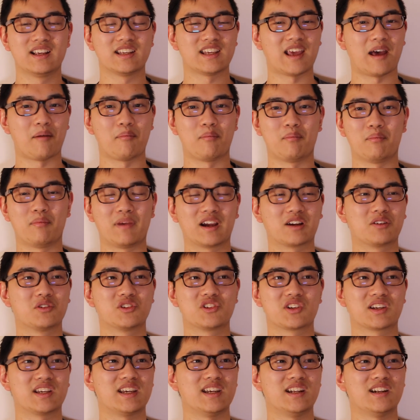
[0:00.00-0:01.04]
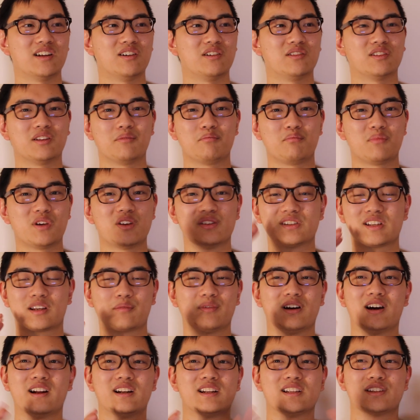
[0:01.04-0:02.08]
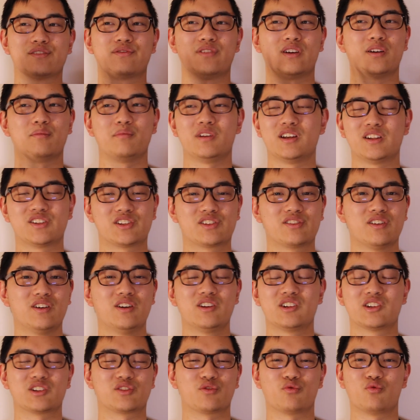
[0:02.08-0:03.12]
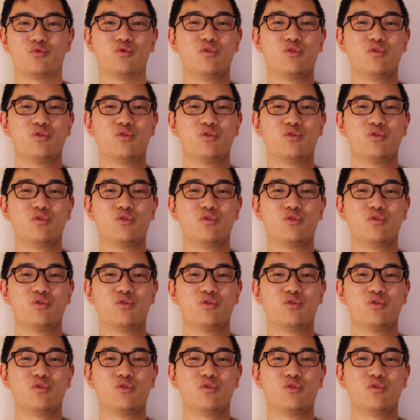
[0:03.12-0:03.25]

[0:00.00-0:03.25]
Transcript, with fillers: Yeah, Michael Giacchino, the music behind this film, it's just